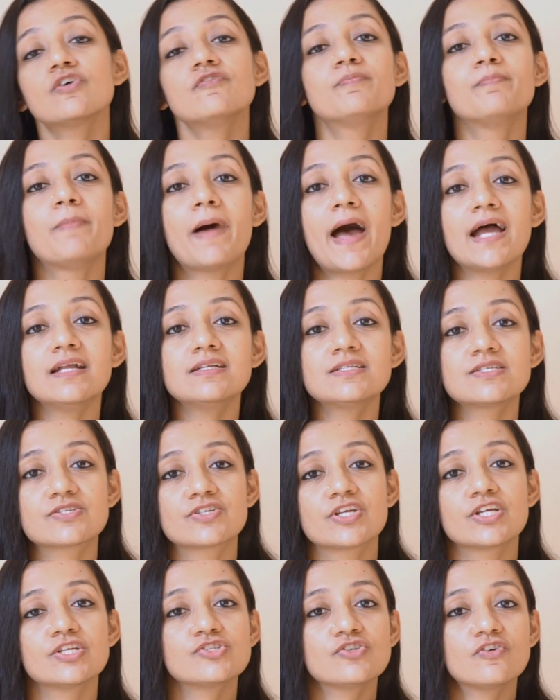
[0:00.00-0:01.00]
of bad
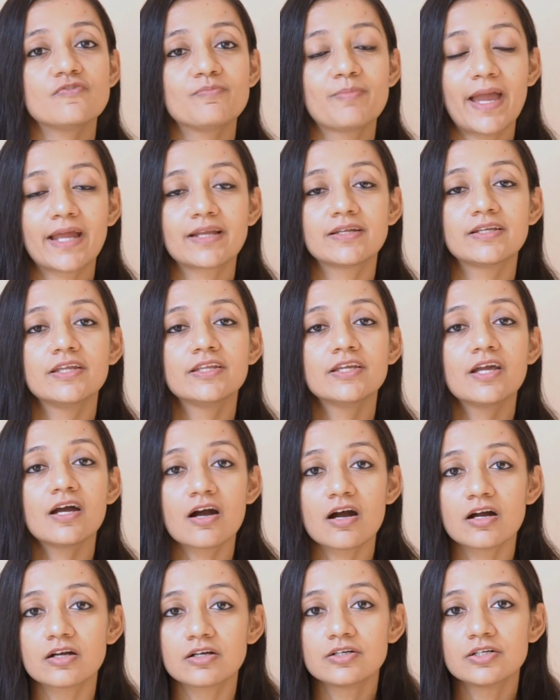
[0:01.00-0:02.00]
strains of bacteria
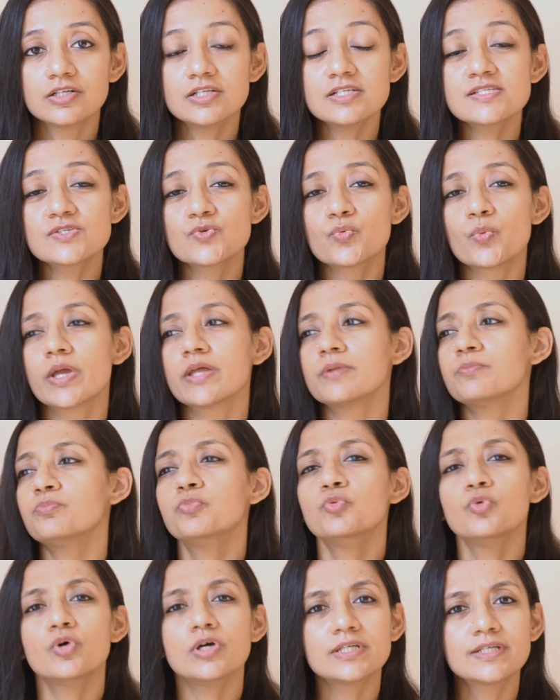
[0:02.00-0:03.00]
occurs when
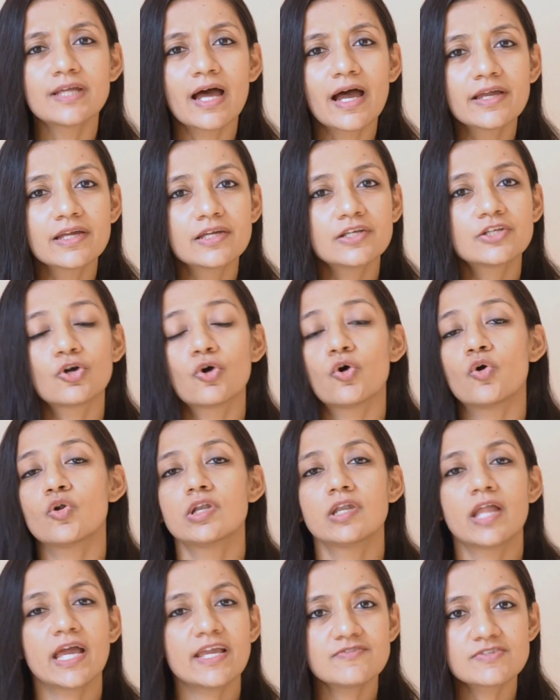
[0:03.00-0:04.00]
poor diet or
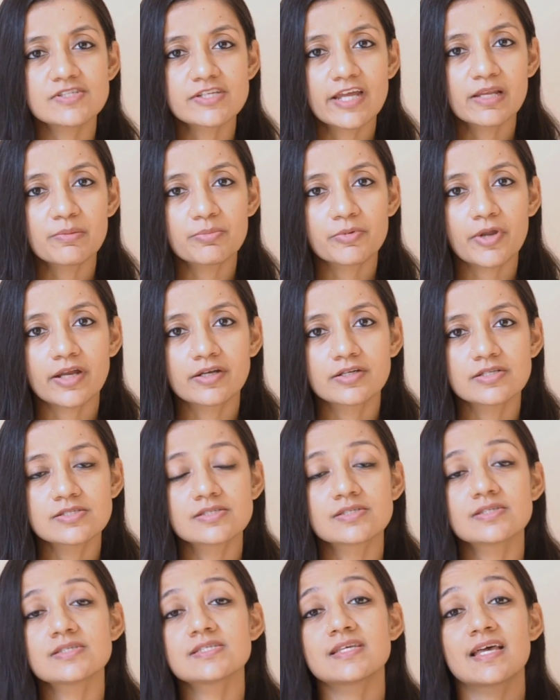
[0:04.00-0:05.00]
lifestyle practices
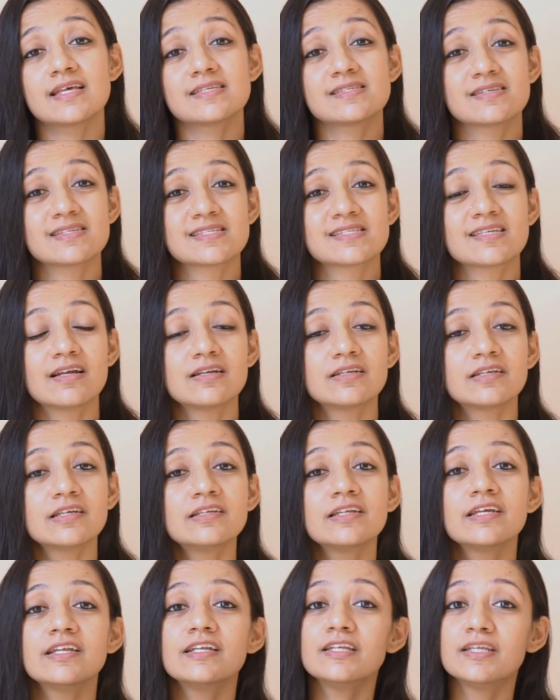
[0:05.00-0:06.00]
has
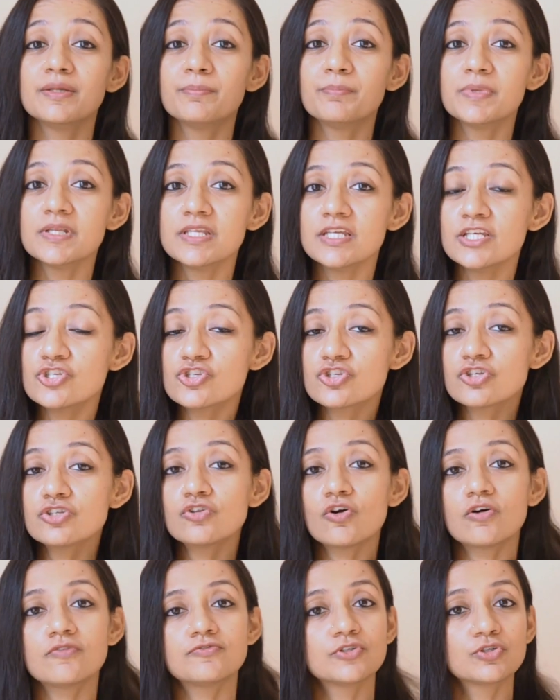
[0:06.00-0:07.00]
resulted in
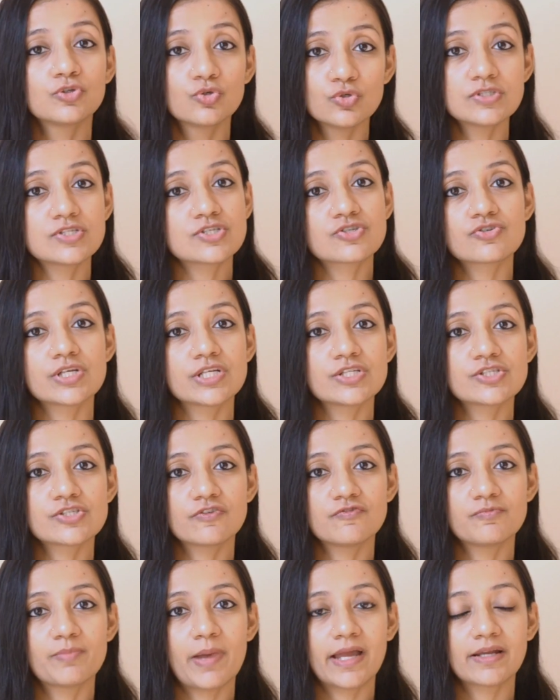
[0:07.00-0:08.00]
depletion of the good strains
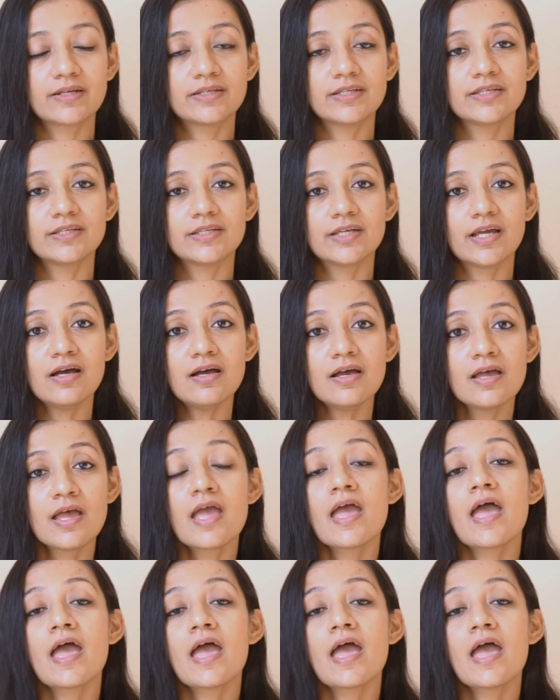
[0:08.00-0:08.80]
of bacteria